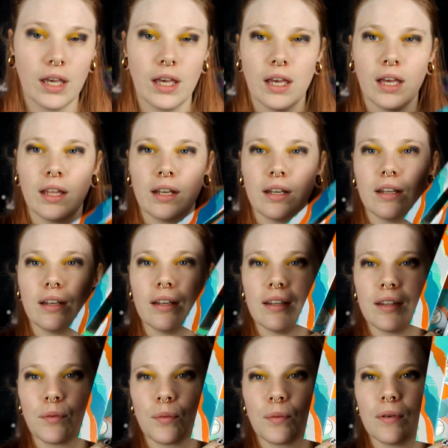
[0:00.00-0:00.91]
And
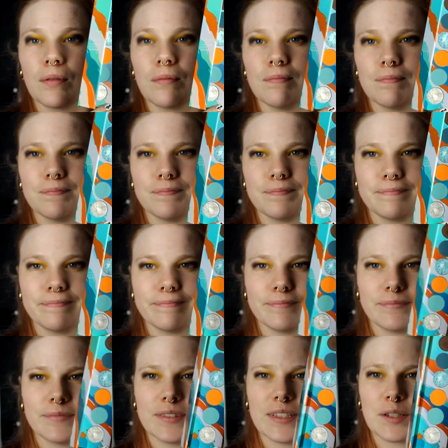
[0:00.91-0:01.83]
this one...
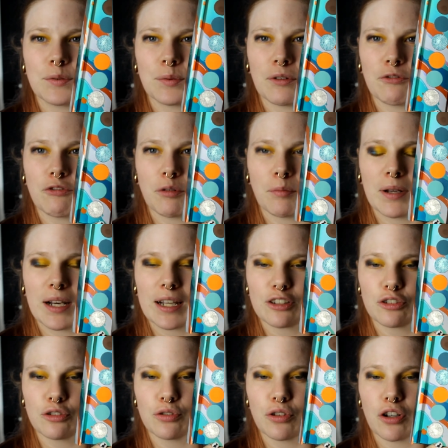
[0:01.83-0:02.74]
This one from
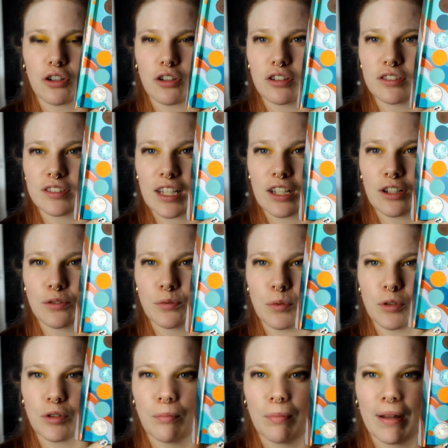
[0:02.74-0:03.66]
Electro-Turquoise. I don't
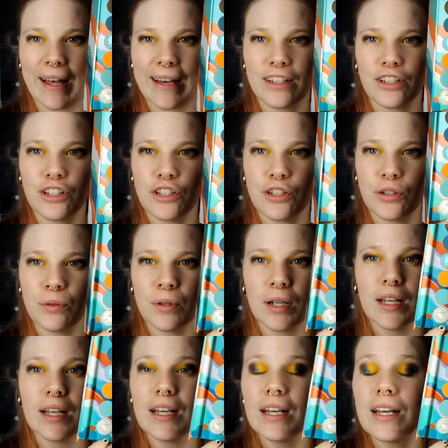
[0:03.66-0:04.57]
want to blind you.
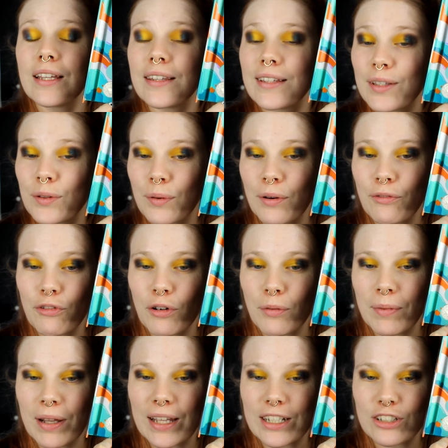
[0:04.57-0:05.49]
This one
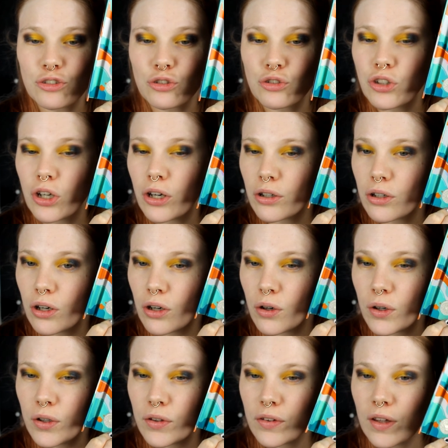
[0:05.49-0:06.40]
from
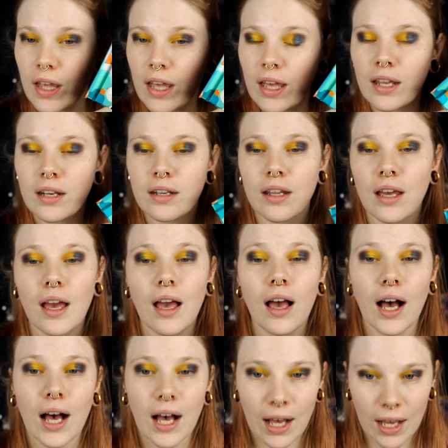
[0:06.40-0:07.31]
Electro-Turquoise and...
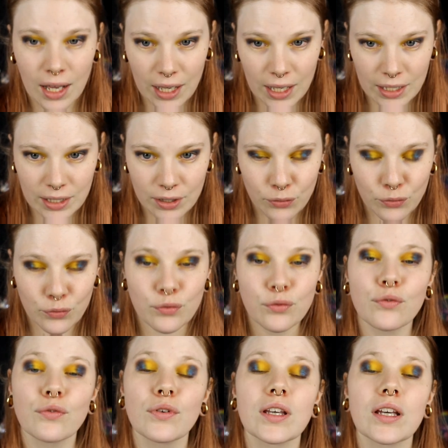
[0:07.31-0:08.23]
I
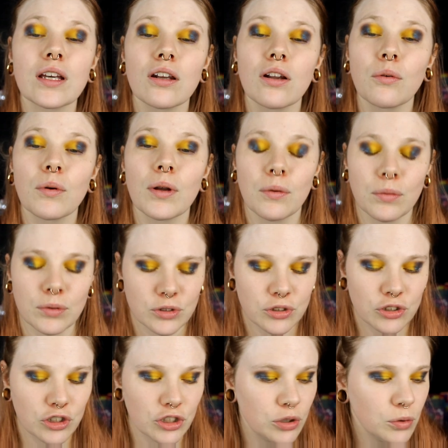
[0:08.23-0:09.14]
think I know what I
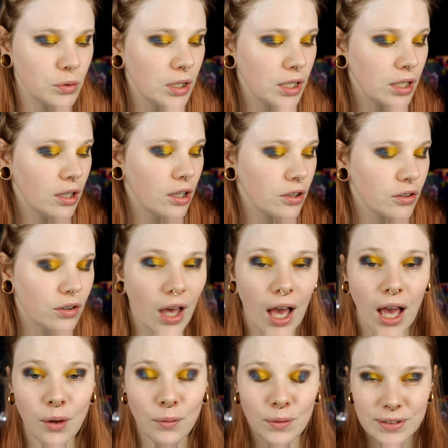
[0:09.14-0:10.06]
want to do. So
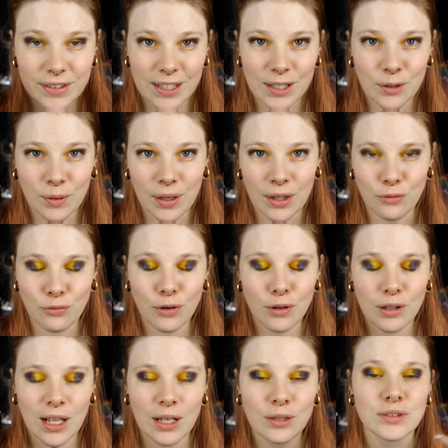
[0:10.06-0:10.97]
I will take away the
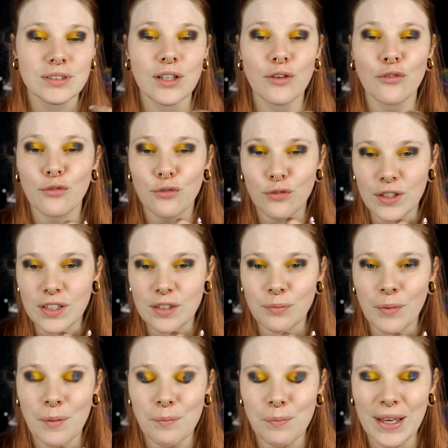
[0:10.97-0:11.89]
fallouts,
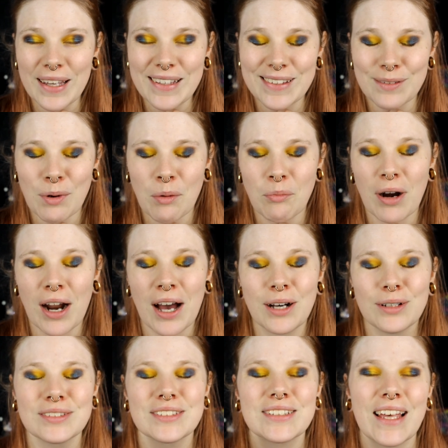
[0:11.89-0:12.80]
fix my base and my
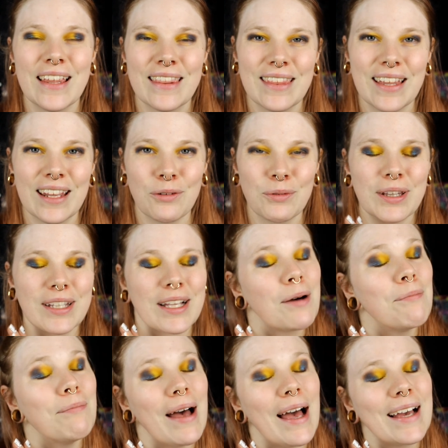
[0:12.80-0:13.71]
brows, and then I will
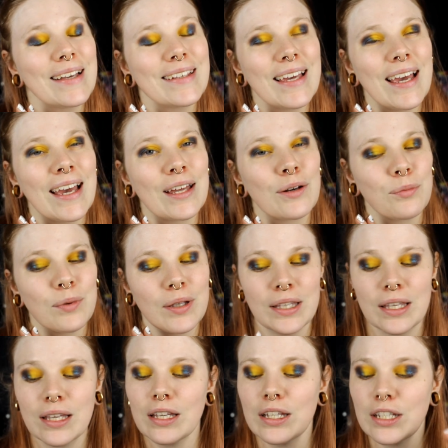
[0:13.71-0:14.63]
come back and
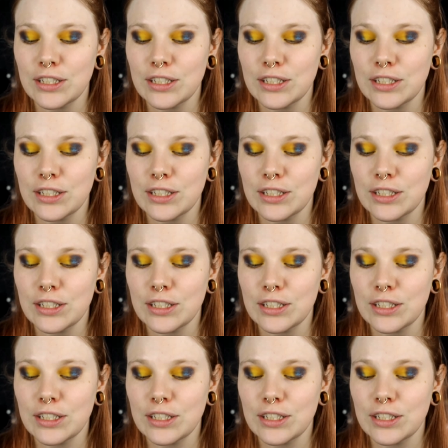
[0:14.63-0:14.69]
we